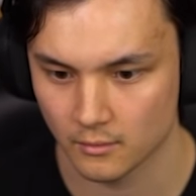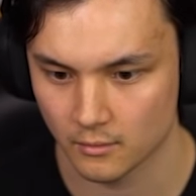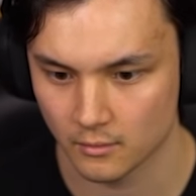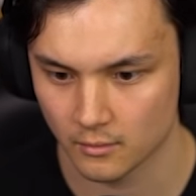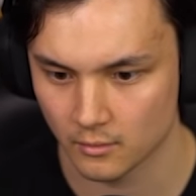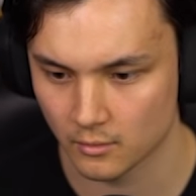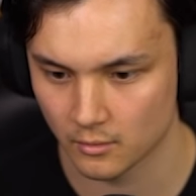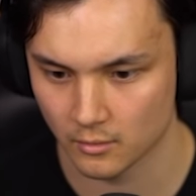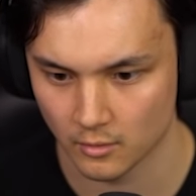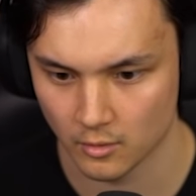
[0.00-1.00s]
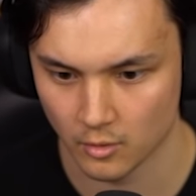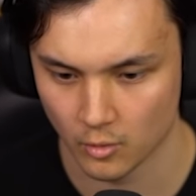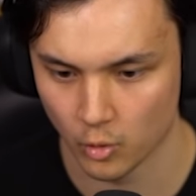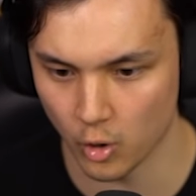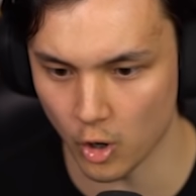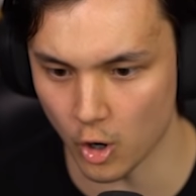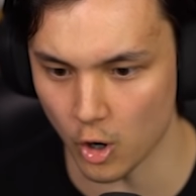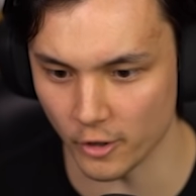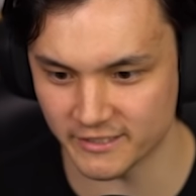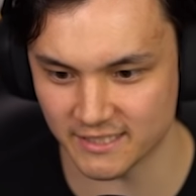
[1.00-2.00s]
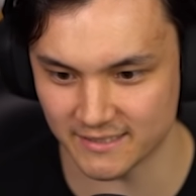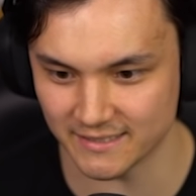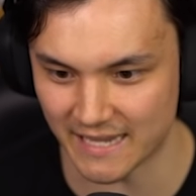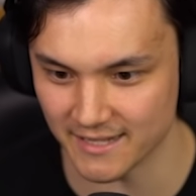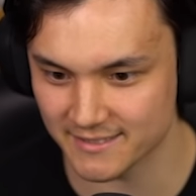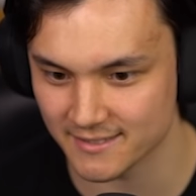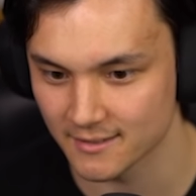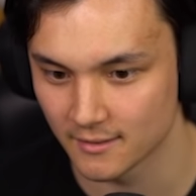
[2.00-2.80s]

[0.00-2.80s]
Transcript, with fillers: Let's go. Woo! This is intense.